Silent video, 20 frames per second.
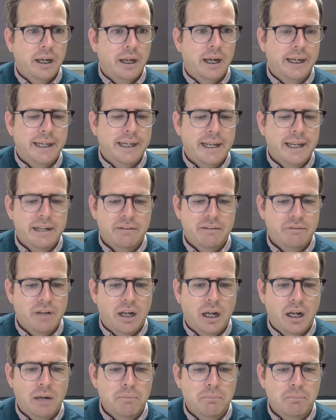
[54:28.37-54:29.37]
again
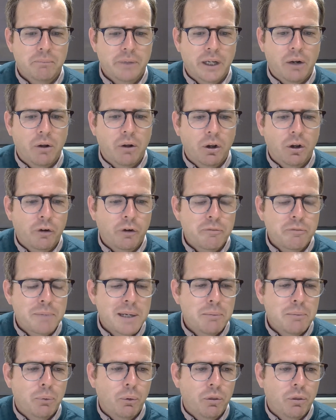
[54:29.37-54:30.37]
um, you know a lot of
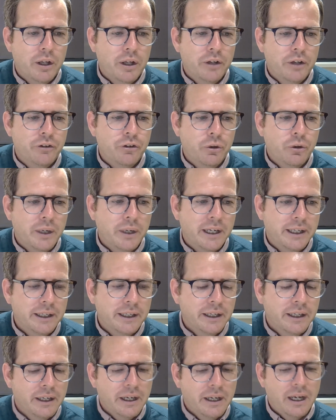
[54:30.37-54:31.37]
people that are doing
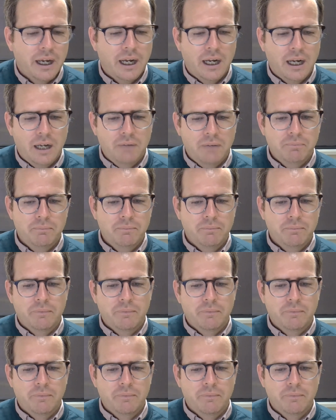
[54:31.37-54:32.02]
um,